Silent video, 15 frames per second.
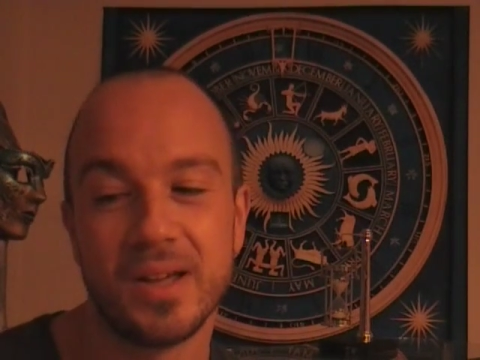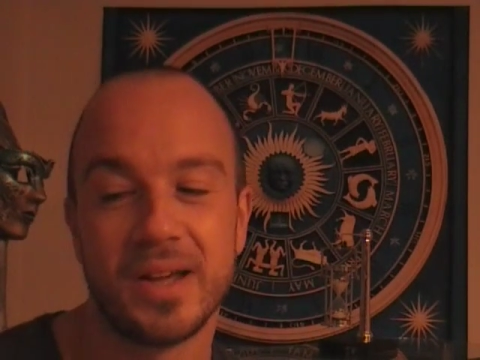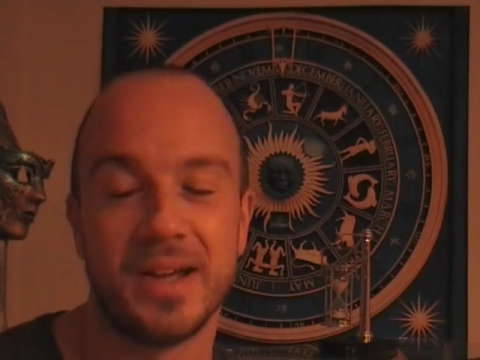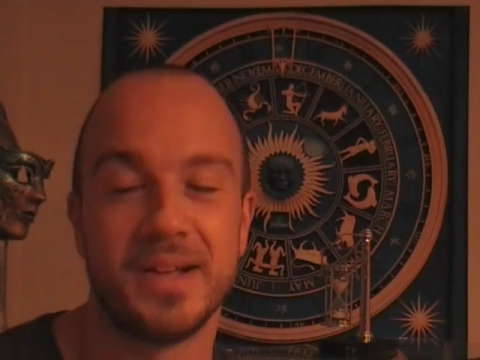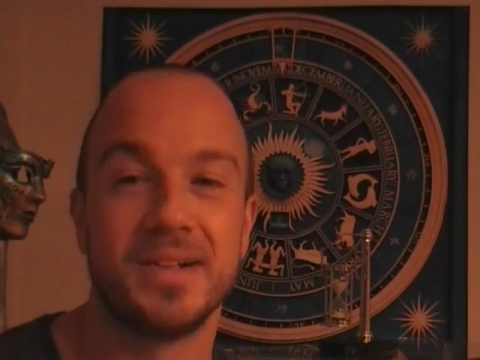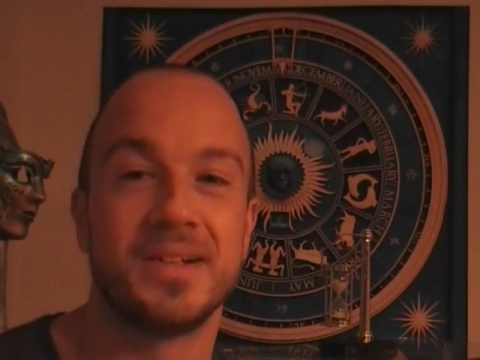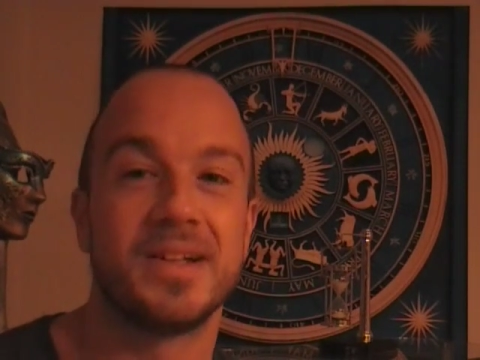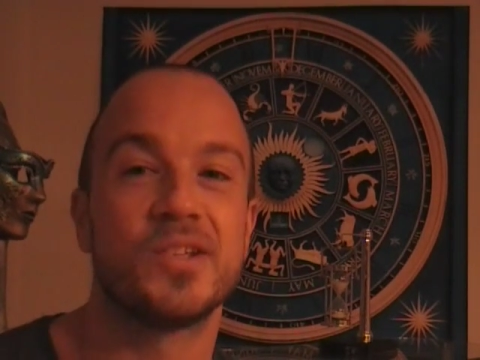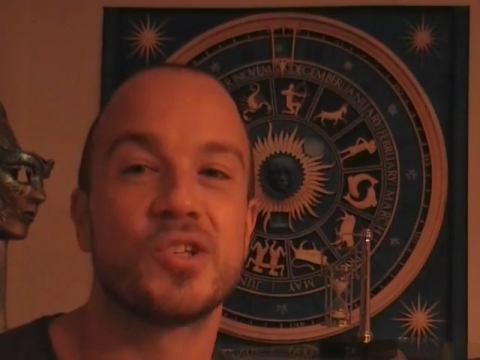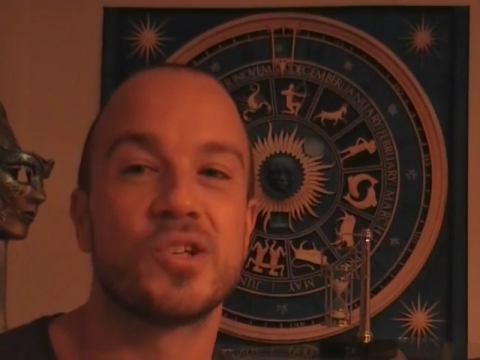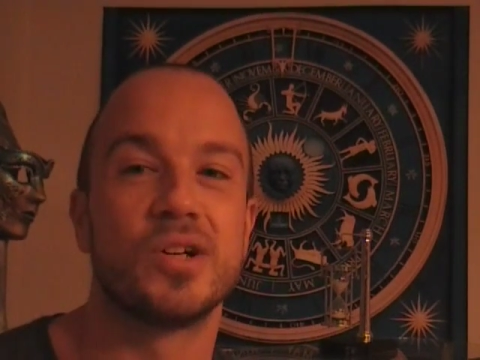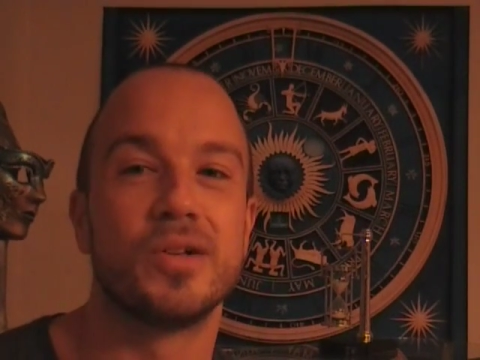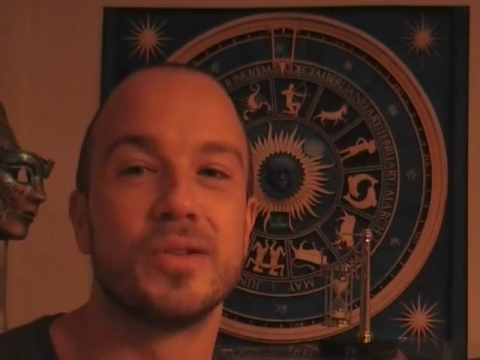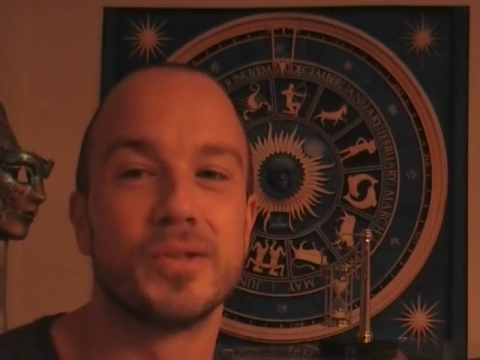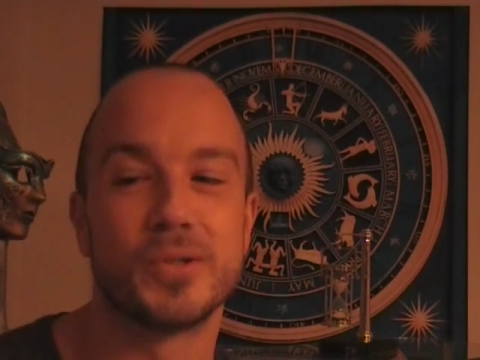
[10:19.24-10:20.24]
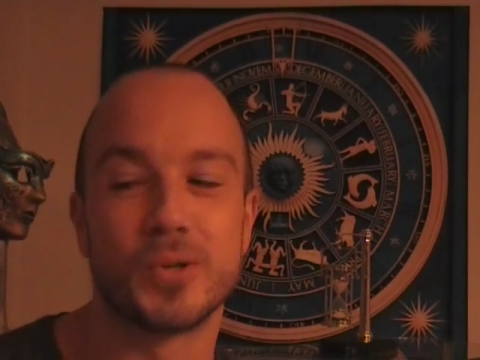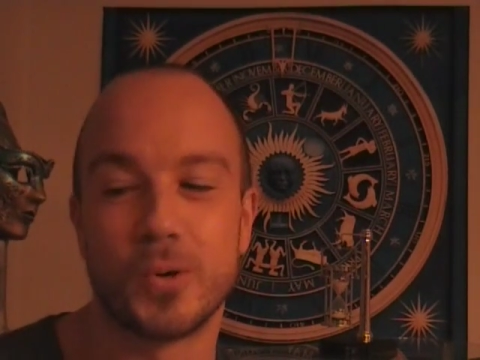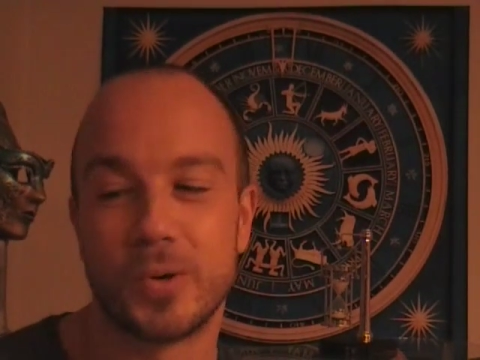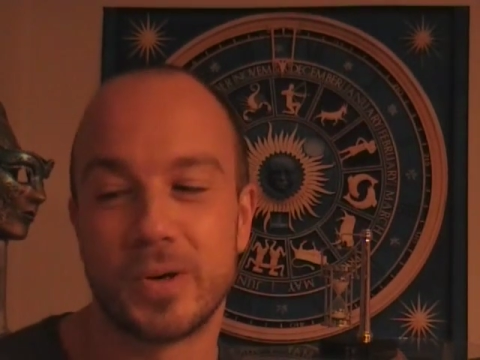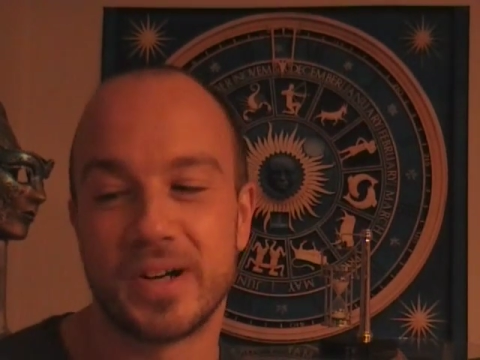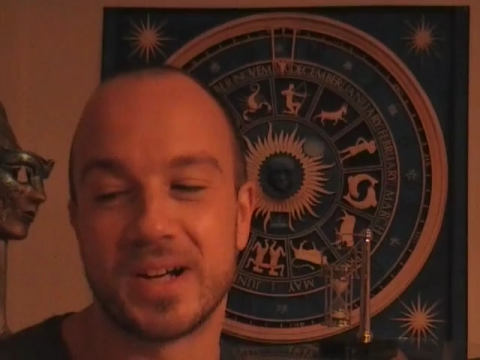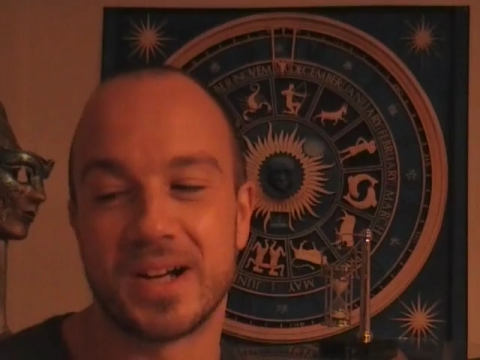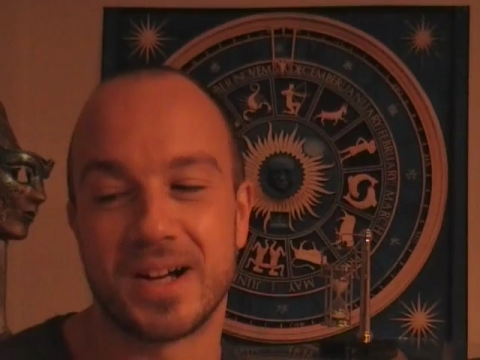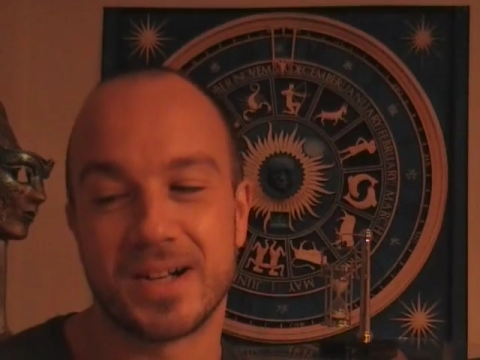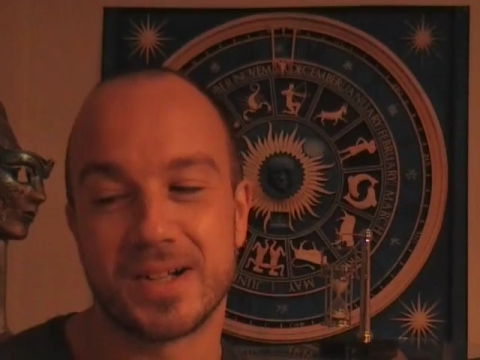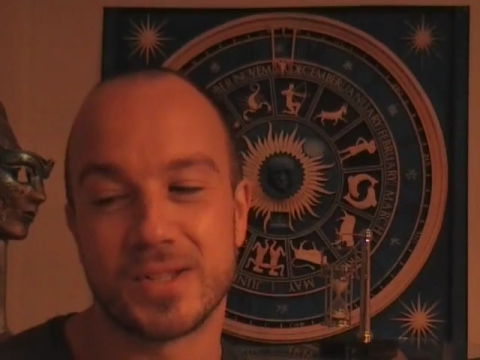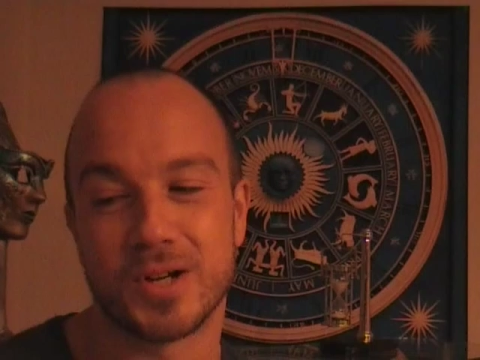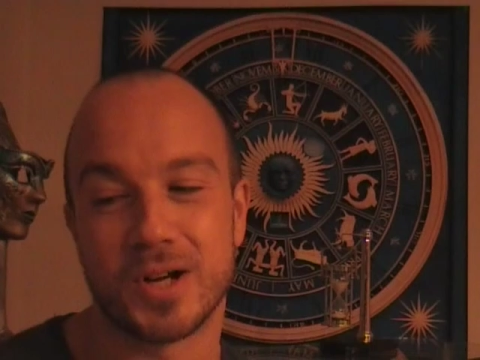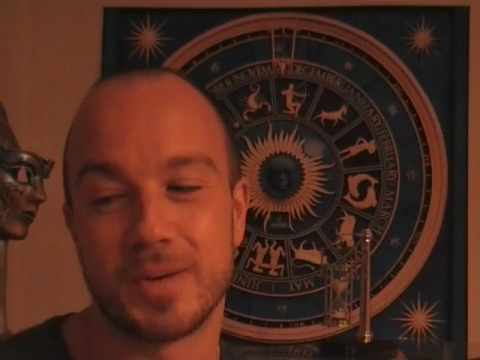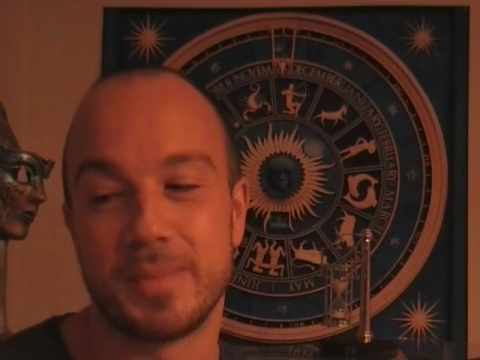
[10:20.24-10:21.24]
In a nutshell, the Taurian
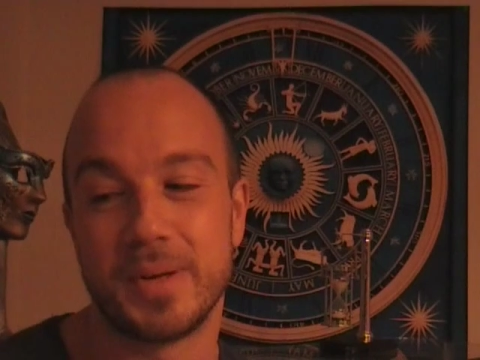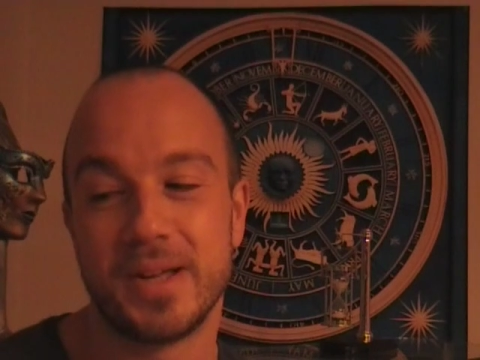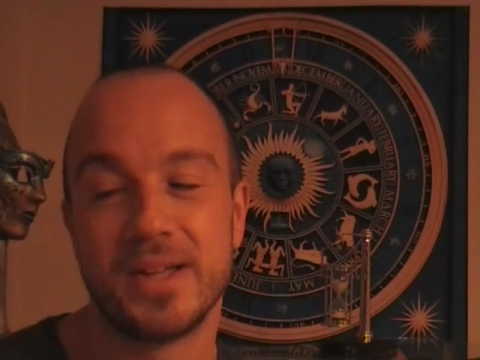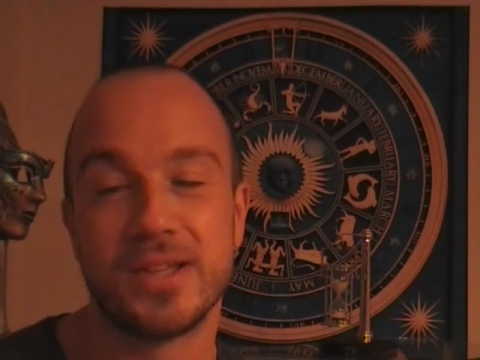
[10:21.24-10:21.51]
archetype